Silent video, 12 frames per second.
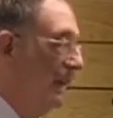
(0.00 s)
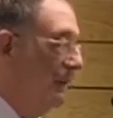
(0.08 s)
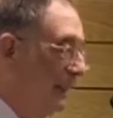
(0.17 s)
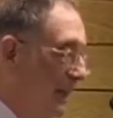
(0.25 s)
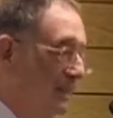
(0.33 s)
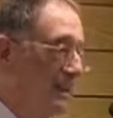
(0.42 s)

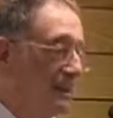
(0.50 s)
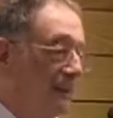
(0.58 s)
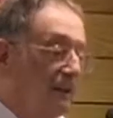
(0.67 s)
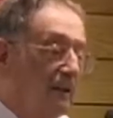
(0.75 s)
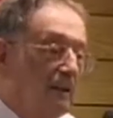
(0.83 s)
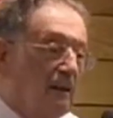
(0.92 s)
And
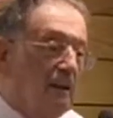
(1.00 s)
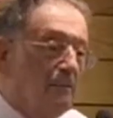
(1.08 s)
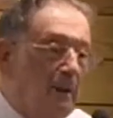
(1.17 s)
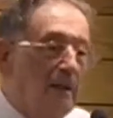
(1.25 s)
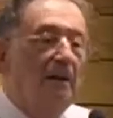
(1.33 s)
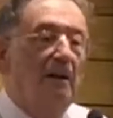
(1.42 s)
Hassan
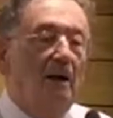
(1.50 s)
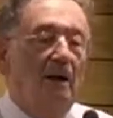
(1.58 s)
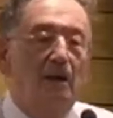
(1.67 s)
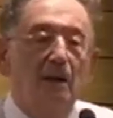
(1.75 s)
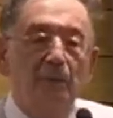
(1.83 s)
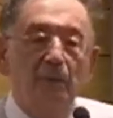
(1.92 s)
al-Banna
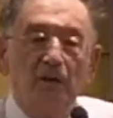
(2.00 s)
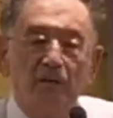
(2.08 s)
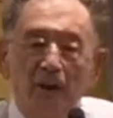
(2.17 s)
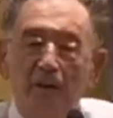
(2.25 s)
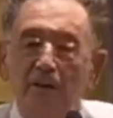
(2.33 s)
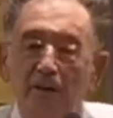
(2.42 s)

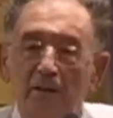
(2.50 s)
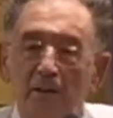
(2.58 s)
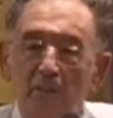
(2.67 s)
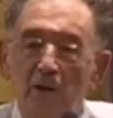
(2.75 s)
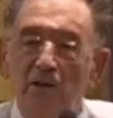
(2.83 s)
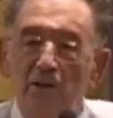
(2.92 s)
founded
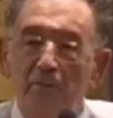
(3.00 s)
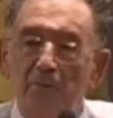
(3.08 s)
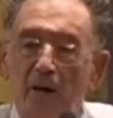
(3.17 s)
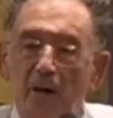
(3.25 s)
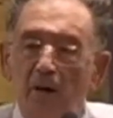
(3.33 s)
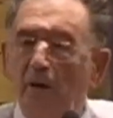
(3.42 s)
the Muslim
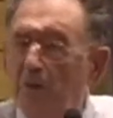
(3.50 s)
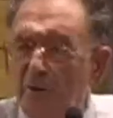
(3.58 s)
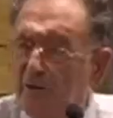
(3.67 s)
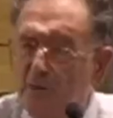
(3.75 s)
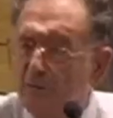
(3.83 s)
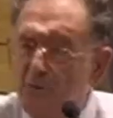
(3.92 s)
Brotherhood,
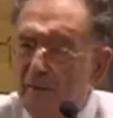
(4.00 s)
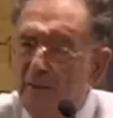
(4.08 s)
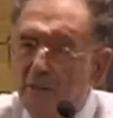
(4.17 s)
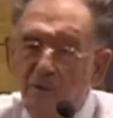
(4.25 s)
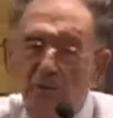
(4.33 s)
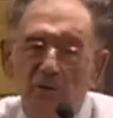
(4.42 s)
which is
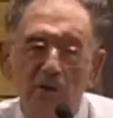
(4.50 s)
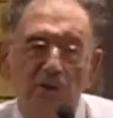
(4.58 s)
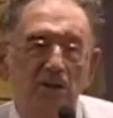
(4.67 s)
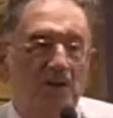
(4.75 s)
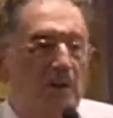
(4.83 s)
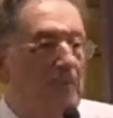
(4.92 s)

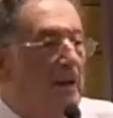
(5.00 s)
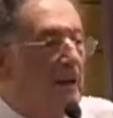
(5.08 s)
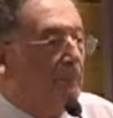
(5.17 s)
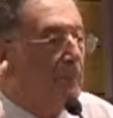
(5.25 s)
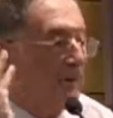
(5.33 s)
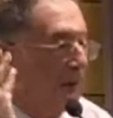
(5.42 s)
metamorphosis,
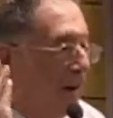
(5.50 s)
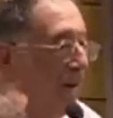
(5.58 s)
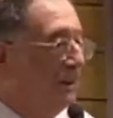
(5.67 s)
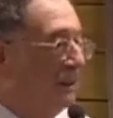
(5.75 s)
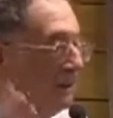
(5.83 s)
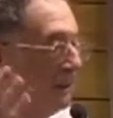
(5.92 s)

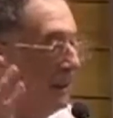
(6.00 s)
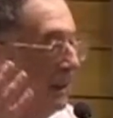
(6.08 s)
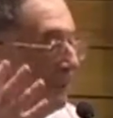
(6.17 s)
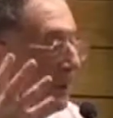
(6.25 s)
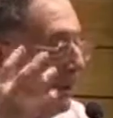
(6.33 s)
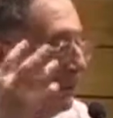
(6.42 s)
founded the
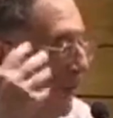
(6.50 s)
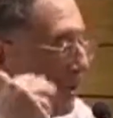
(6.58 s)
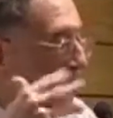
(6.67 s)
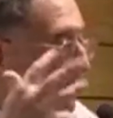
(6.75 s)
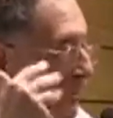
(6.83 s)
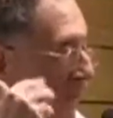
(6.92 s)

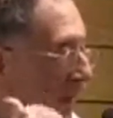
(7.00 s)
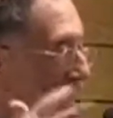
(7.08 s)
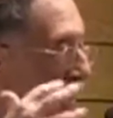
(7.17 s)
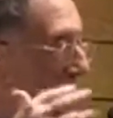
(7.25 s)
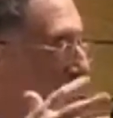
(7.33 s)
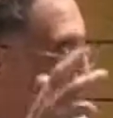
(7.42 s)
Muslim
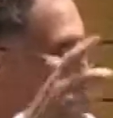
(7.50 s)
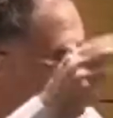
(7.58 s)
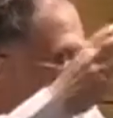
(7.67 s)
Brotherhood, which